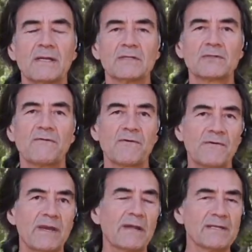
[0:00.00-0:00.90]
So from
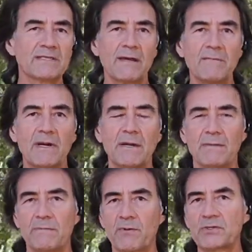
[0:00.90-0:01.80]
there, I started my
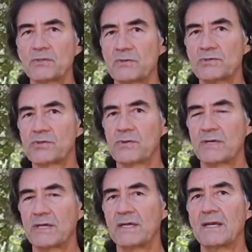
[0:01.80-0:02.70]
personal
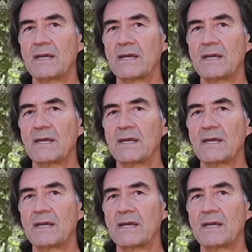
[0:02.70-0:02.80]
journey